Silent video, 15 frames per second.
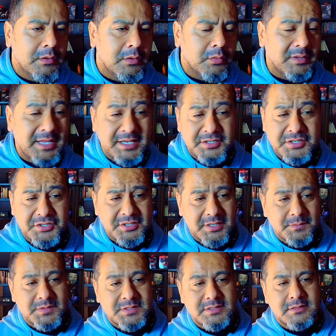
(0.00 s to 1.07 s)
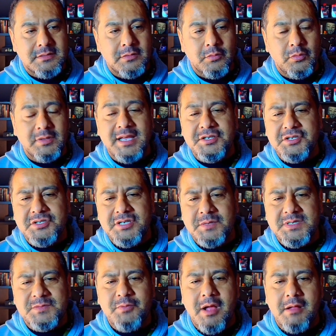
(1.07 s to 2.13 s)
Relationships.
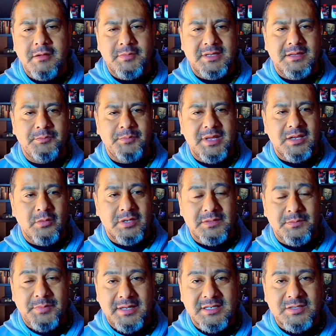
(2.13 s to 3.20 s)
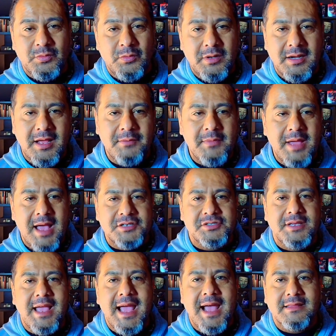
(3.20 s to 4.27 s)
Relationships is probably the biggest one. And I've
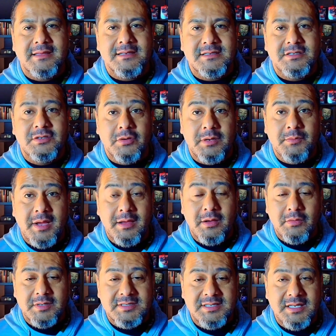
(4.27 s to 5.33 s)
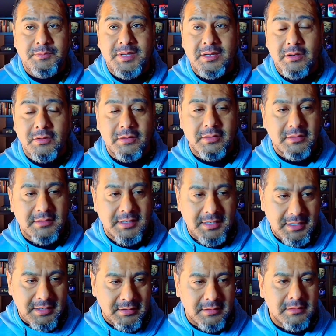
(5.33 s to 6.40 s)
actually had this during my OSCP earlier in the
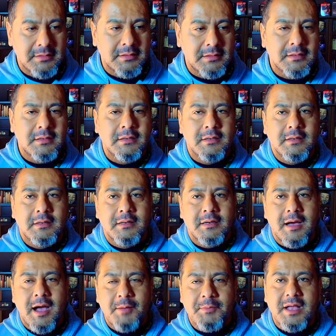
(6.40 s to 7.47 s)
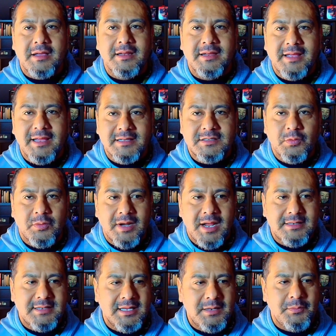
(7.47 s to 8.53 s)
year. I'm not going to get into what I
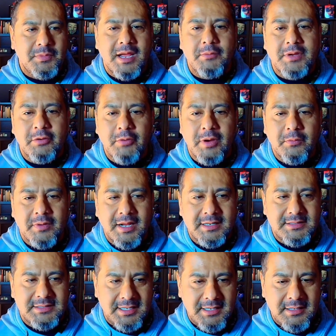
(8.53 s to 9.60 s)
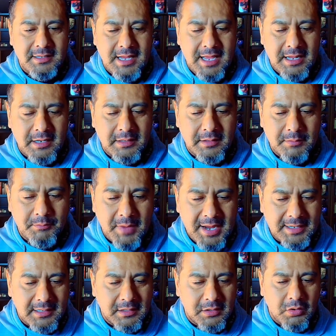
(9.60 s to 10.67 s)
did, but I regret what I did. And
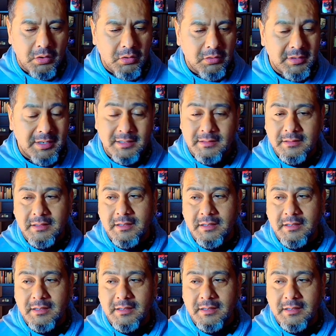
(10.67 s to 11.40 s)
my goal, and